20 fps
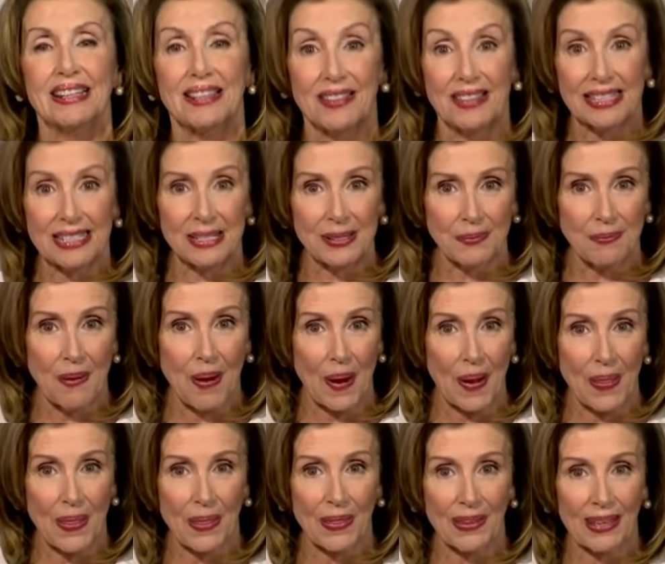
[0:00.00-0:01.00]
This
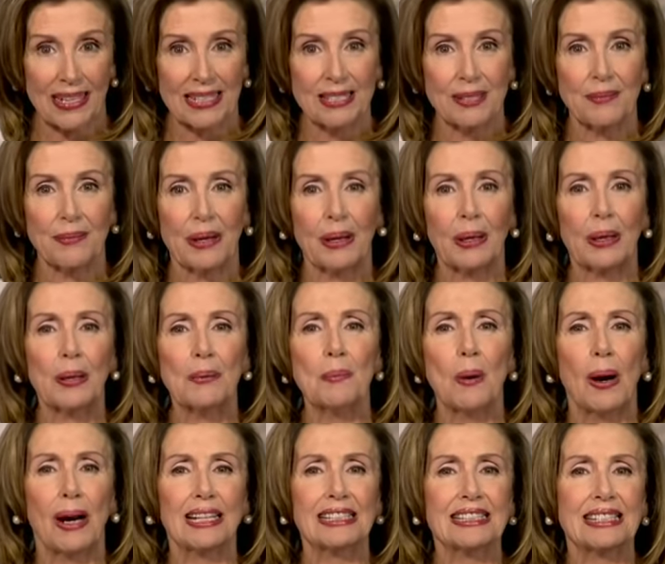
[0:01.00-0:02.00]
month, as America
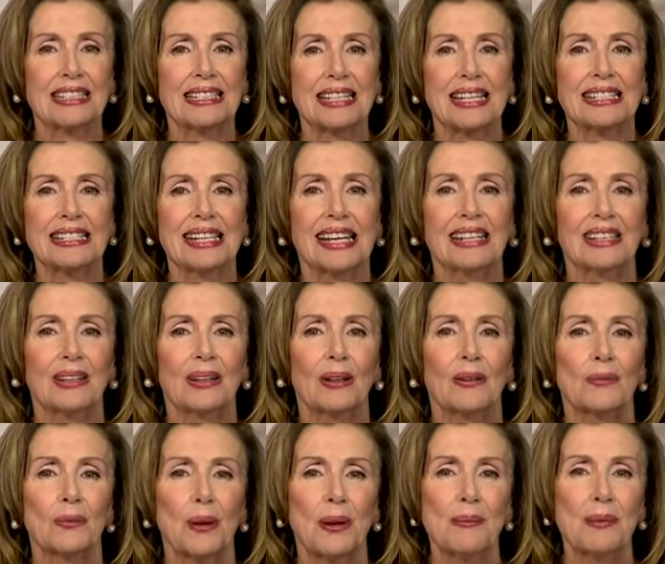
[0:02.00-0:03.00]
marks the centennial
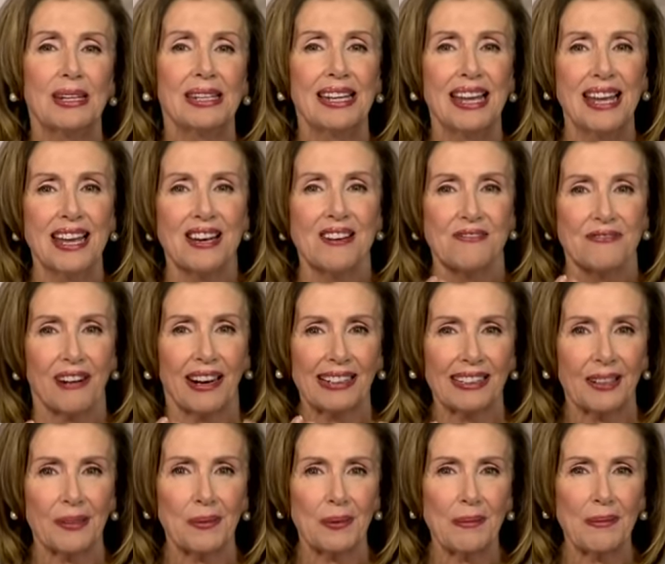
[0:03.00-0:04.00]
of women,
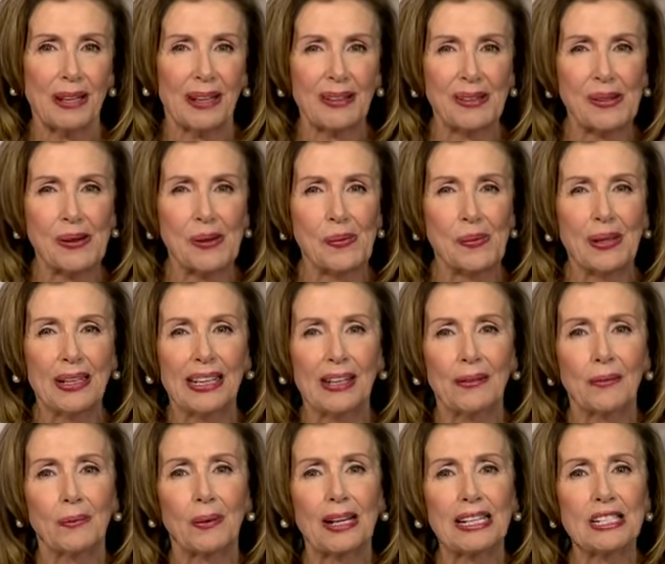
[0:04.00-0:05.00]
finally women winning
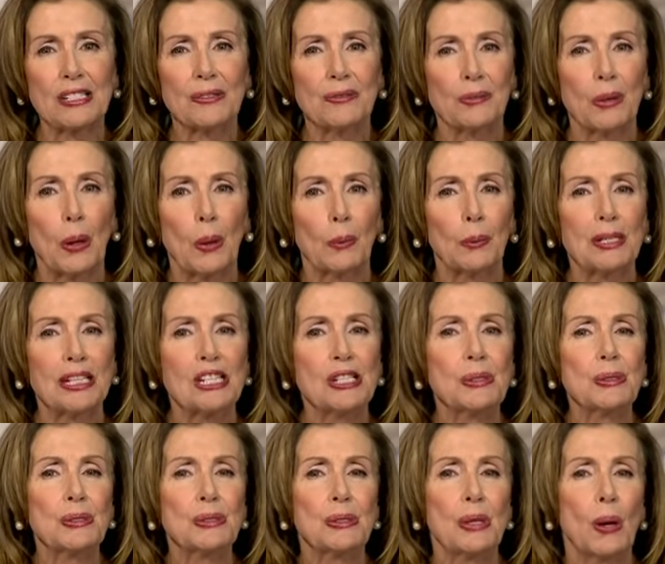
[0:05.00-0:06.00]
the right to vote, we
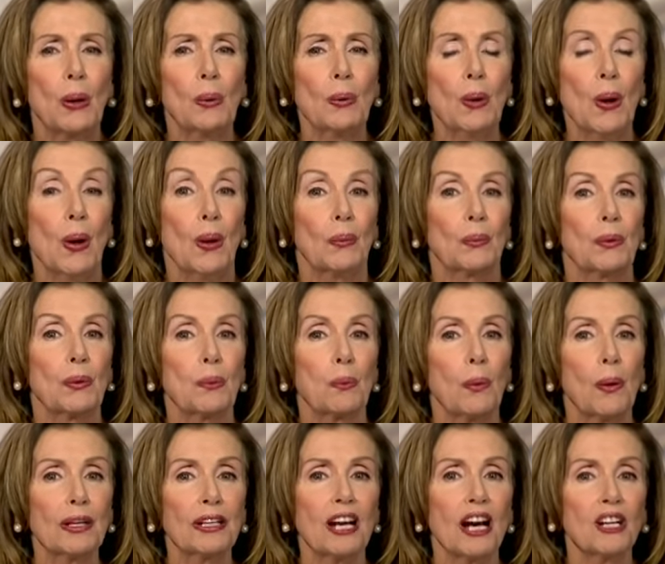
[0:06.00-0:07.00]
do so with
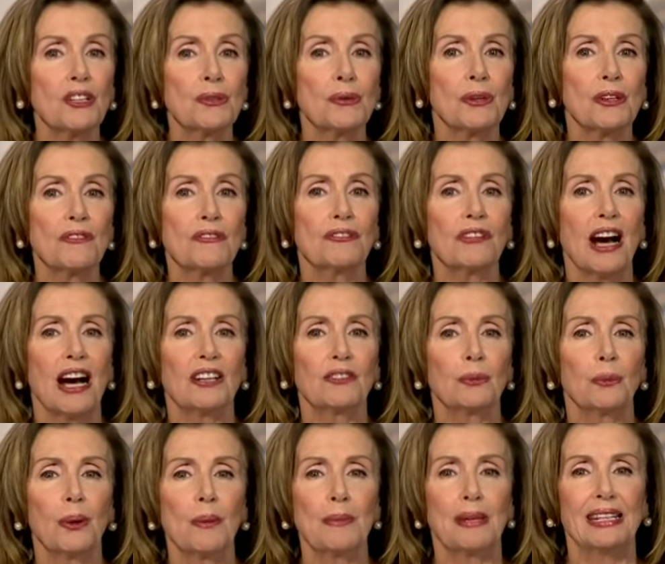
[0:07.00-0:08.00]
105
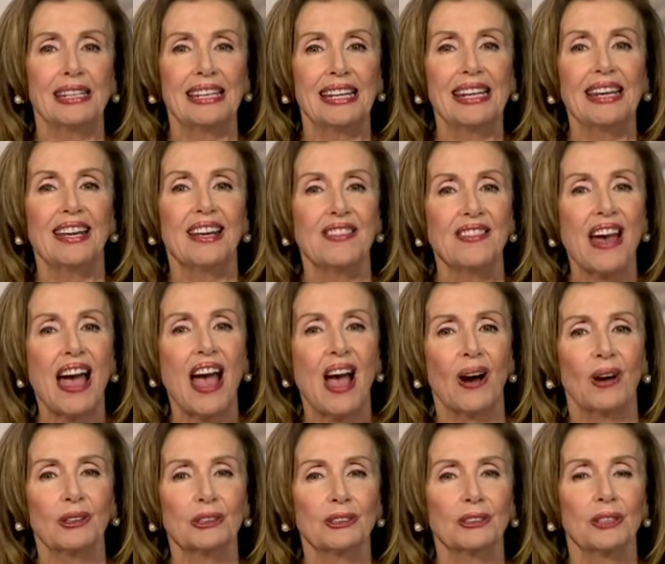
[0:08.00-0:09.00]
women in the
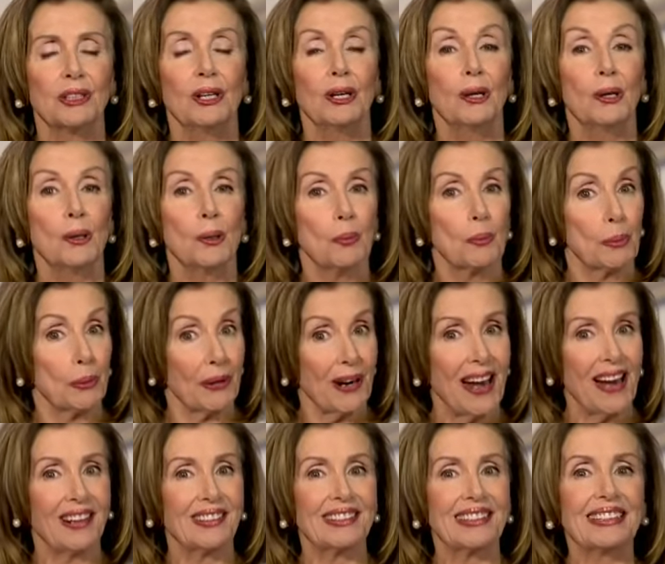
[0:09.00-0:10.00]
House.
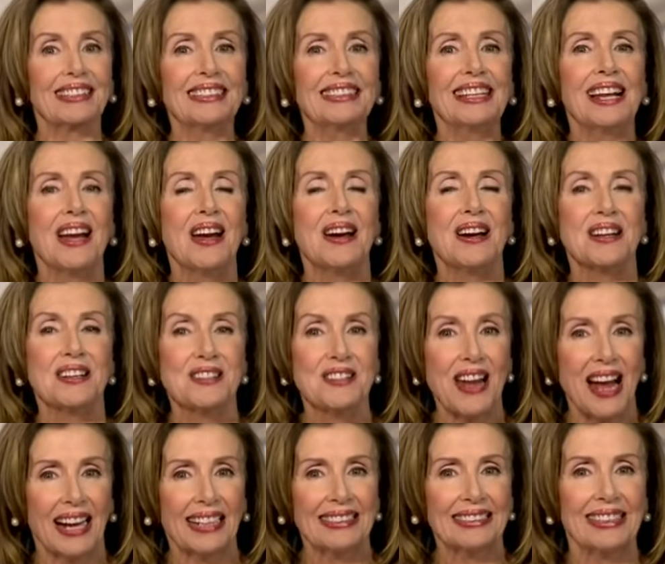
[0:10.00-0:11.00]
Proudly,
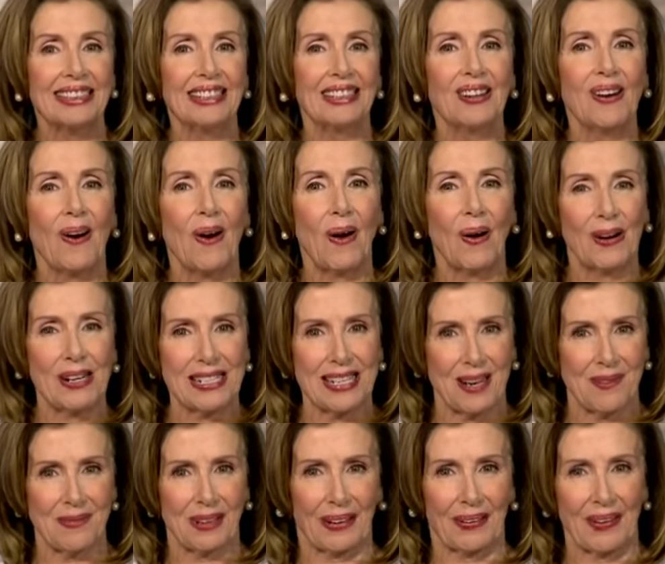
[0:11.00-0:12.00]
90 are
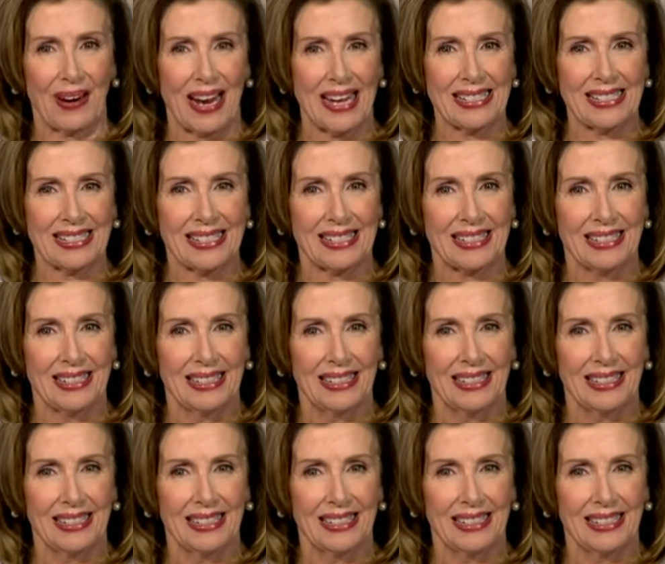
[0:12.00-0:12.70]
Democrats.